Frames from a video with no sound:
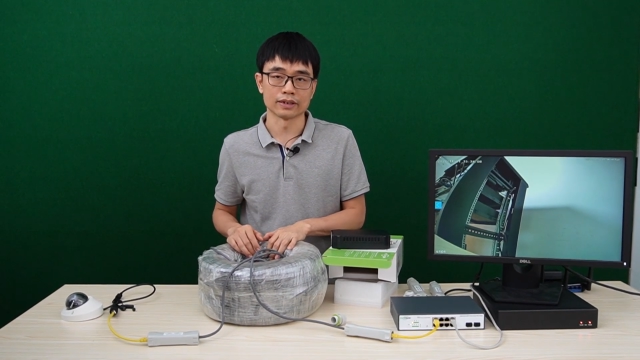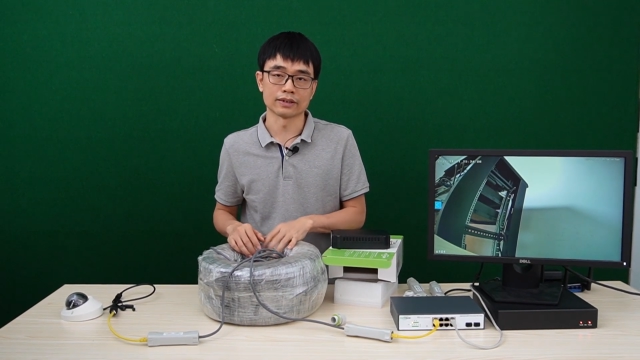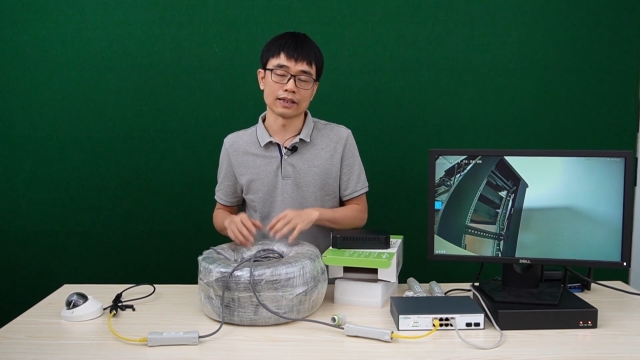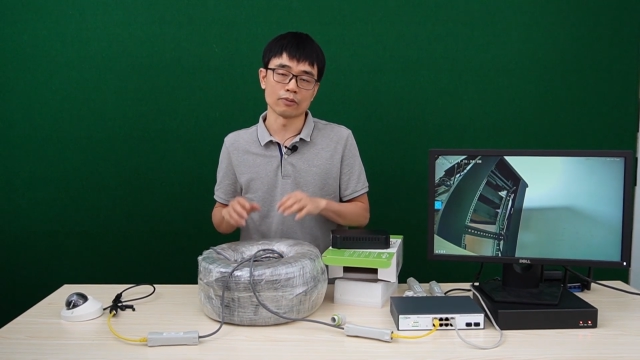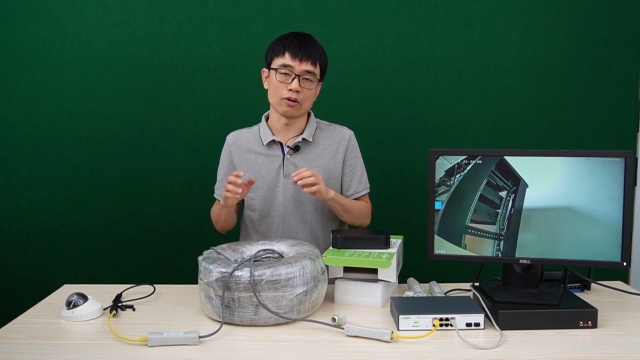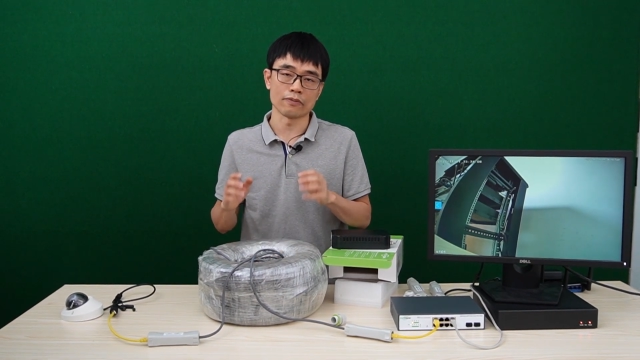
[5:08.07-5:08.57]
It
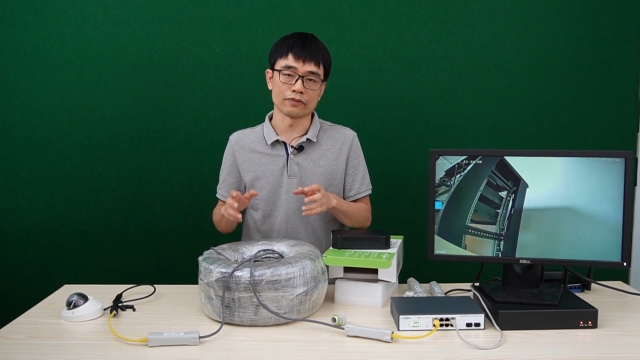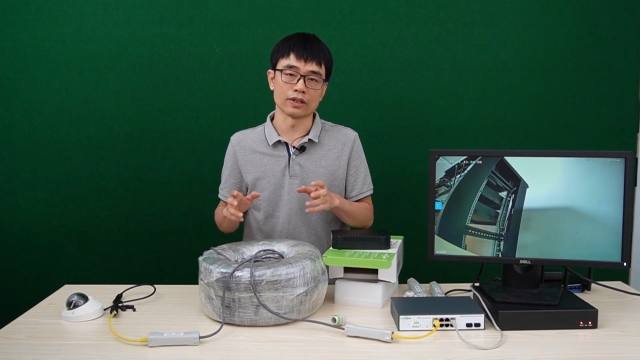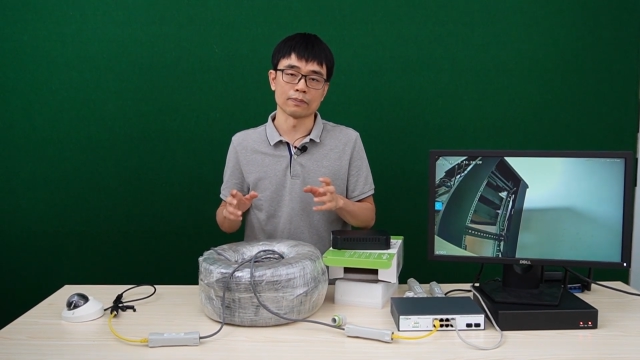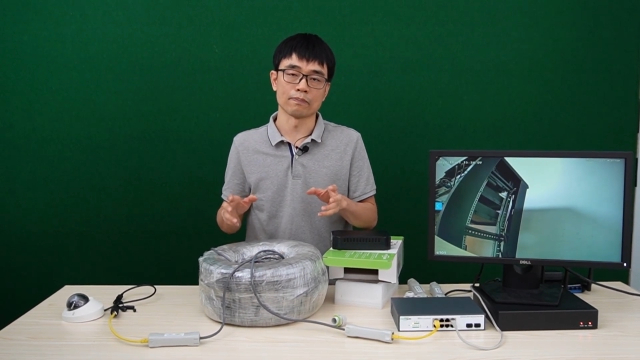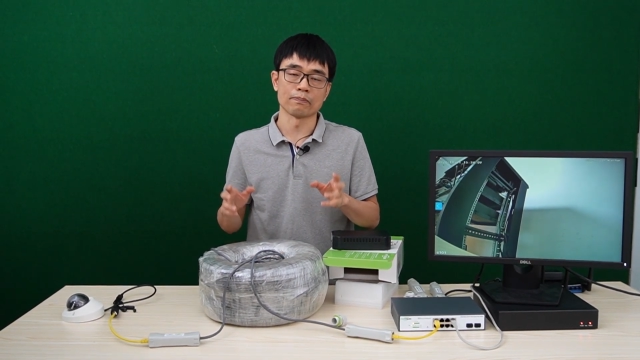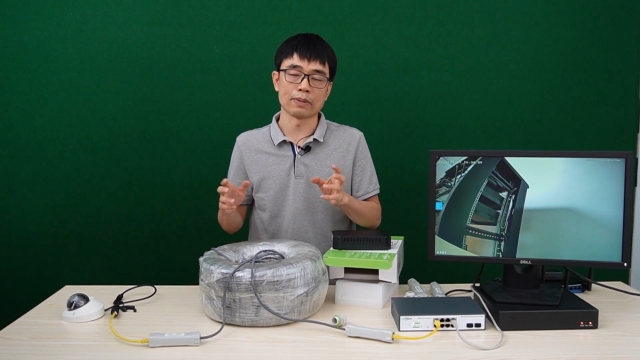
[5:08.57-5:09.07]
can work
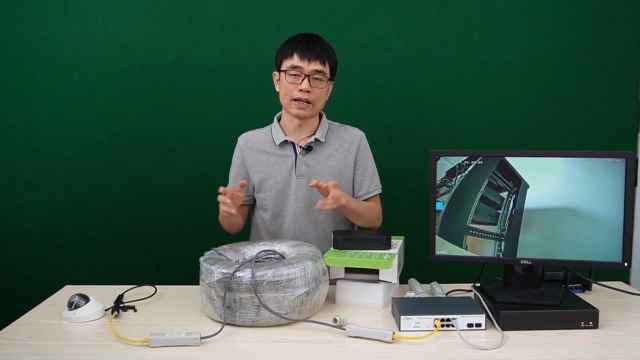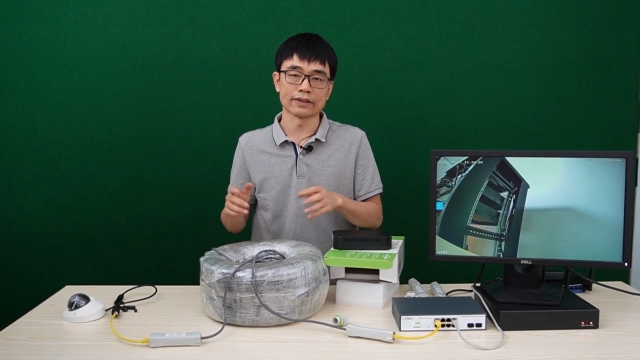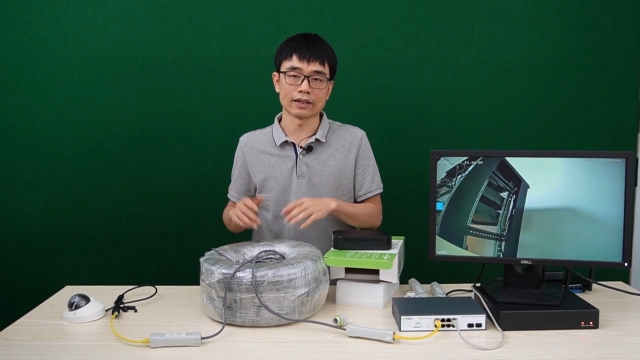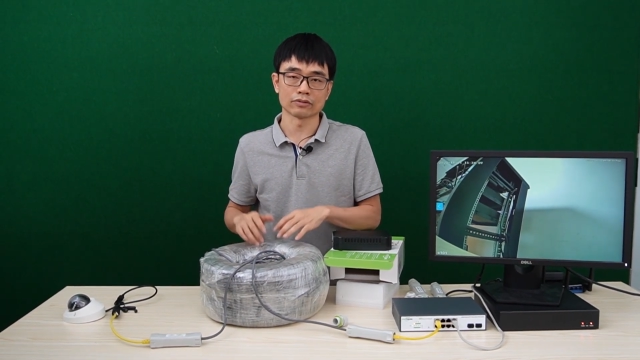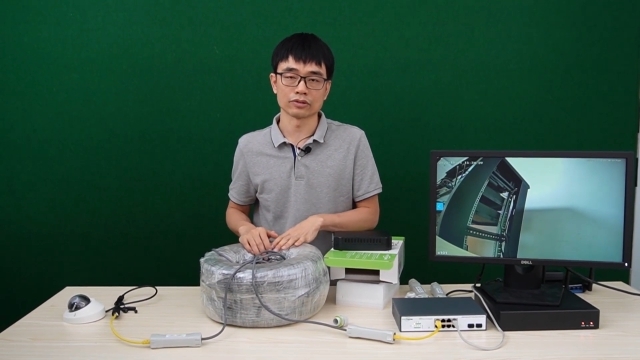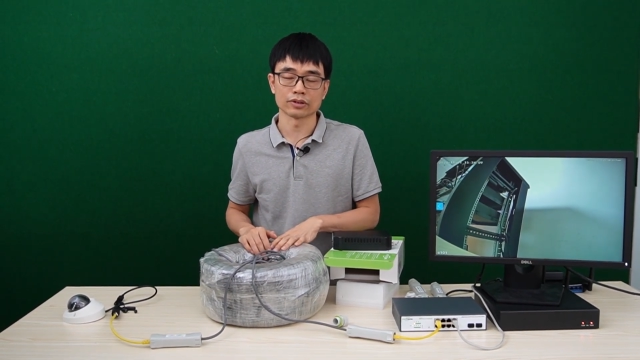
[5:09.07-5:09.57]
the
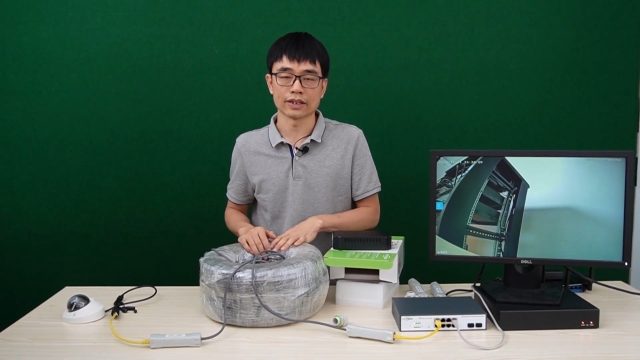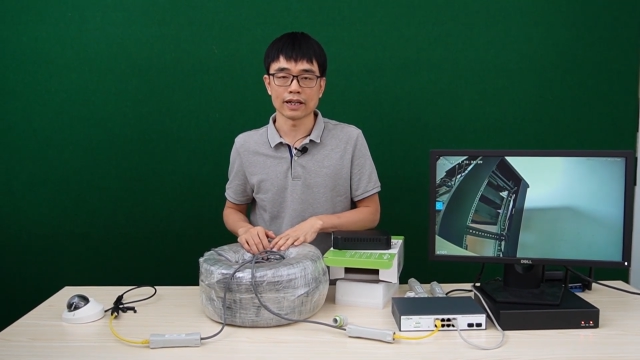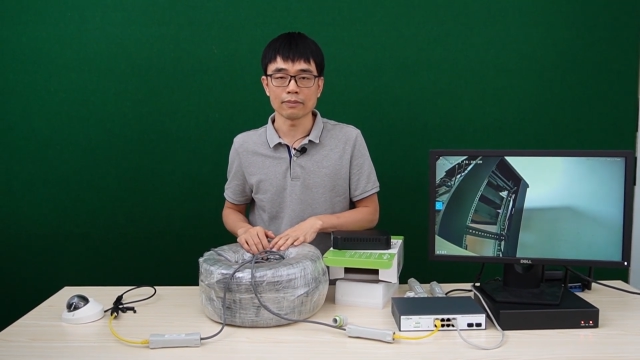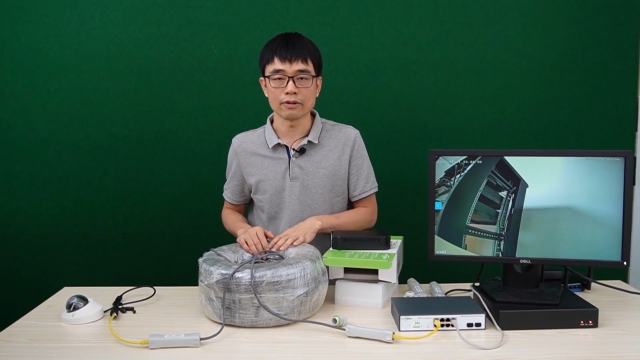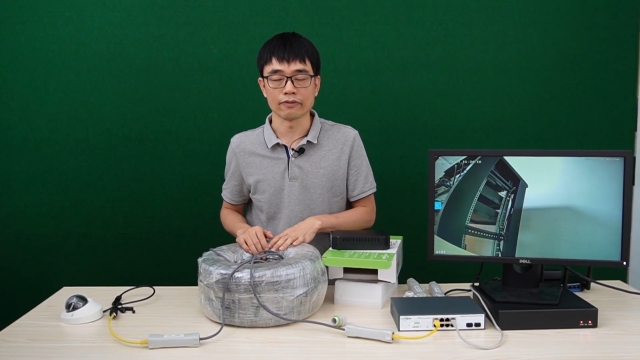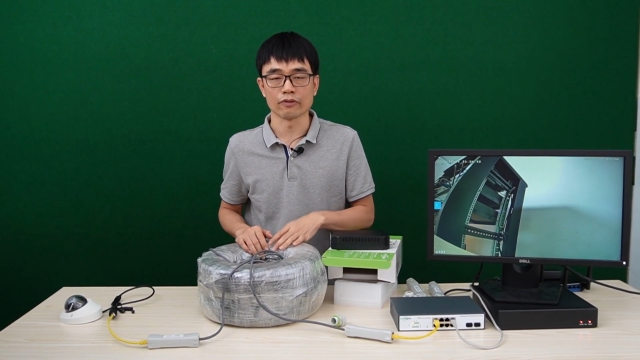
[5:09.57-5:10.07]
pan-tilt zoom
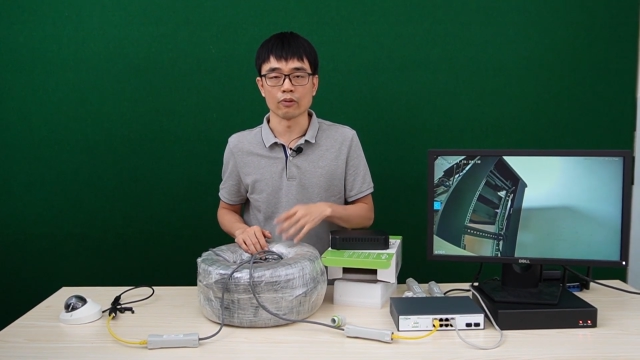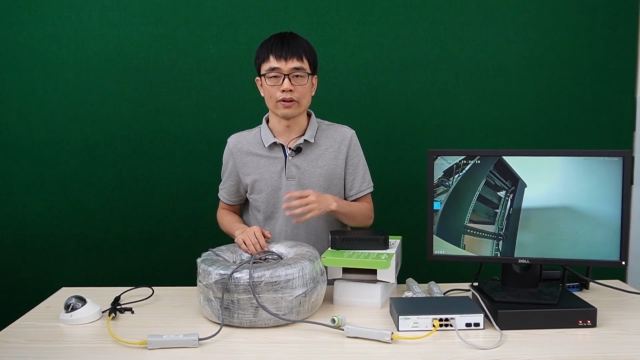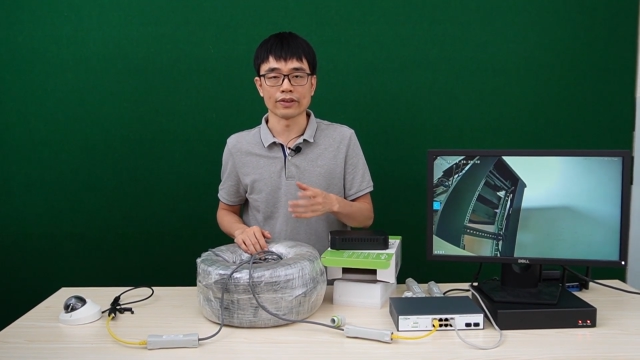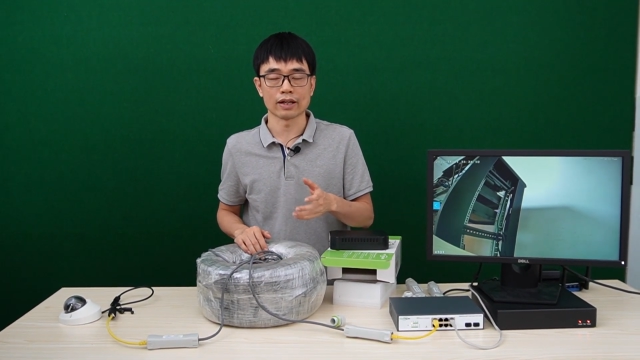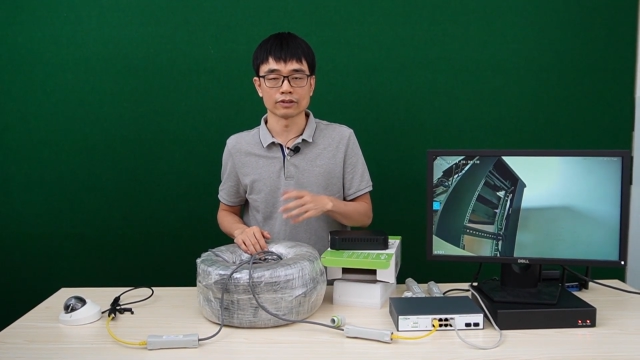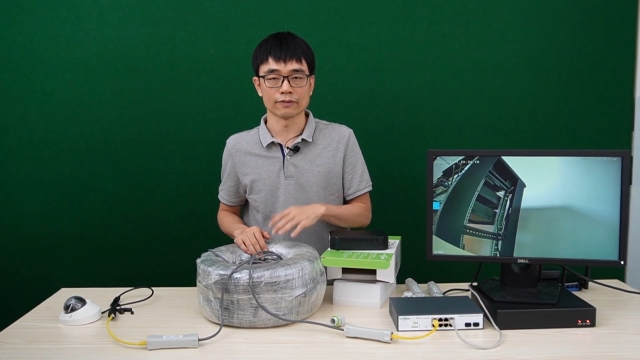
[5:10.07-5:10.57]
camera for
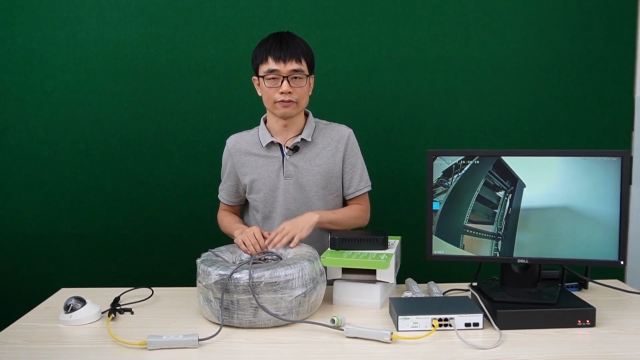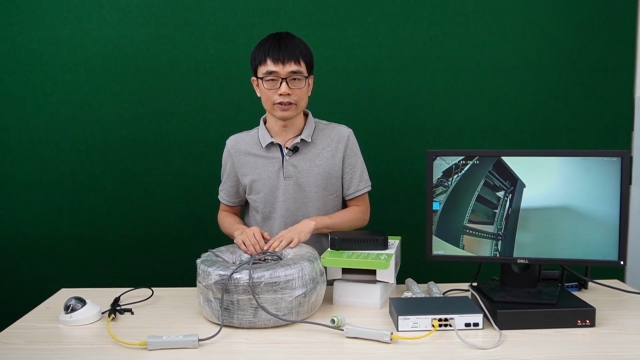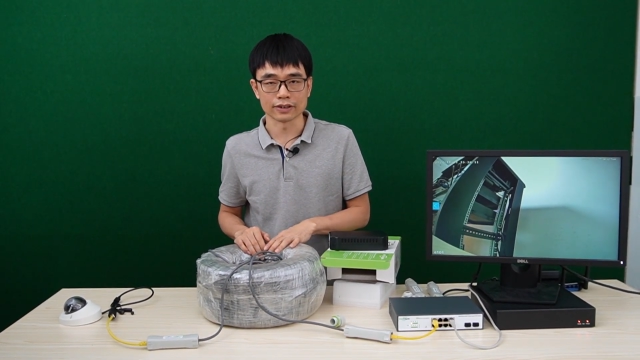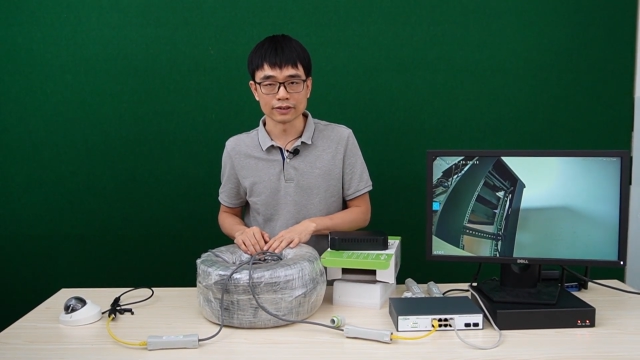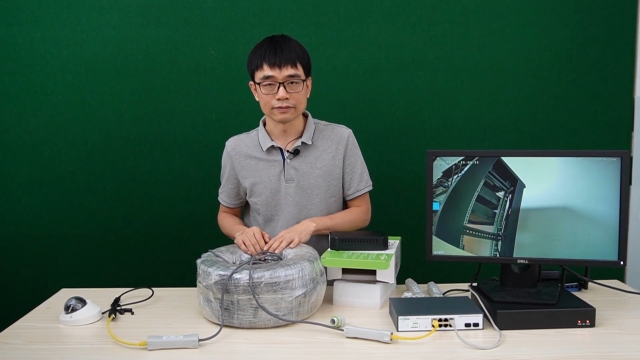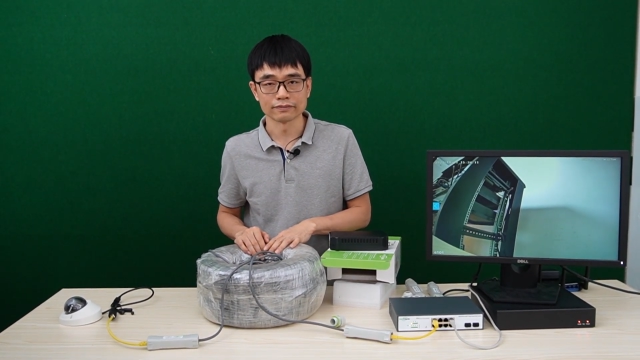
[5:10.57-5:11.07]
1000
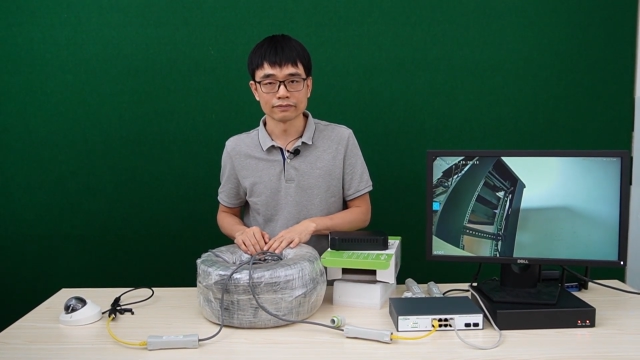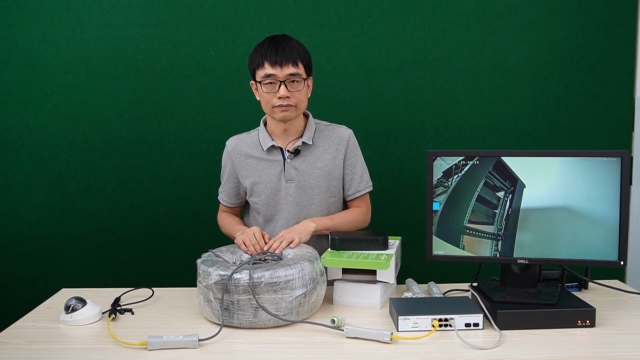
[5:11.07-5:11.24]
feet.